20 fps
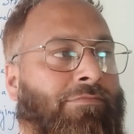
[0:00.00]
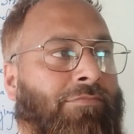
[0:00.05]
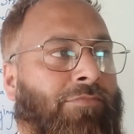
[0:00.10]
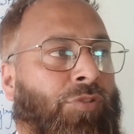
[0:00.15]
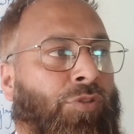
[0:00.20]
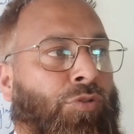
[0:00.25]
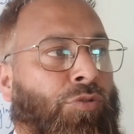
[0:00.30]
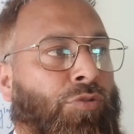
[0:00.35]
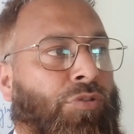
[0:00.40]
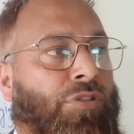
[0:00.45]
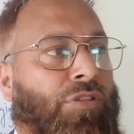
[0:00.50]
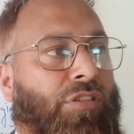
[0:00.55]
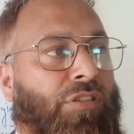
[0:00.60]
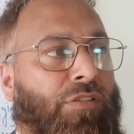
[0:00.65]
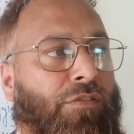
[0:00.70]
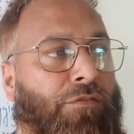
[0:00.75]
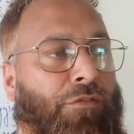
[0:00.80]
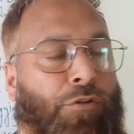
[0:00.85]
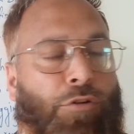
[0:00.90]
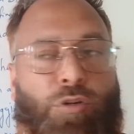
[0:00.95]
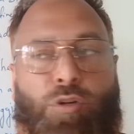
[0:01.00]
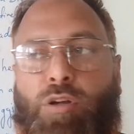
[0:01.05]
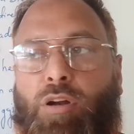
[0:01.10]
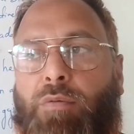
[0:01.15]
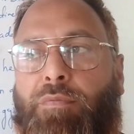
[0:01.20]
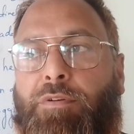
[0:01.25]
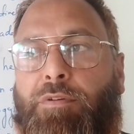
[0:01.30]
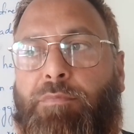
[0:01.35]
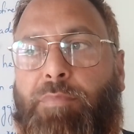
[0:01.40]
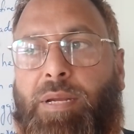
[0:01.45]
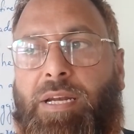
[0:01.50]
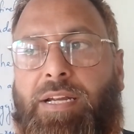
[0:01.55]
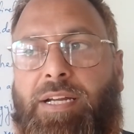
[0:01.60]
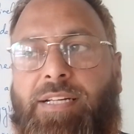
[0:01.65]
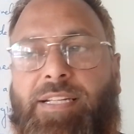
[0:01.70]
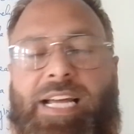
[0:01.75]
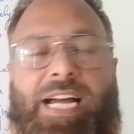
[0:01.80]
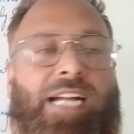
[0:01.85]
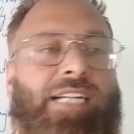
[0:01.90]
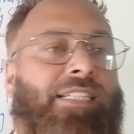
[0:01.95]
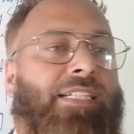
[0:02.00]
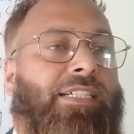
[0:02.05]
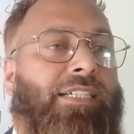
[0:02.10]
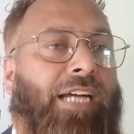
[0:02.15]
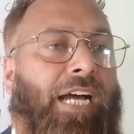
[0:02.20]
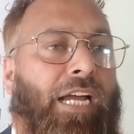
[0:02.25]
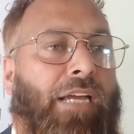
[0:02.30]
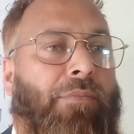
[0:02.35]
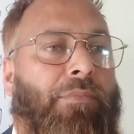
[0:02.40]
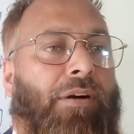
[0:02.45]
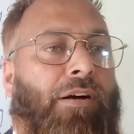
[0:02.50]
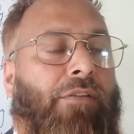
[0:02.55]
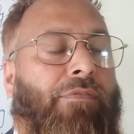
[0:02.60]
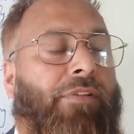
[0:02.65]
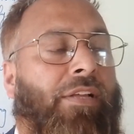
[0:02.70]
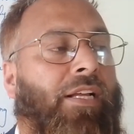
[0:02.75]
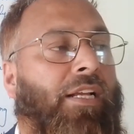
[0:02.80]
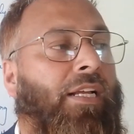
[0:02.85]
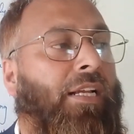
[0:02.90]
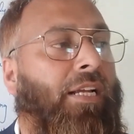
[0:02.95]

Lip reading: used photographic plate at the time of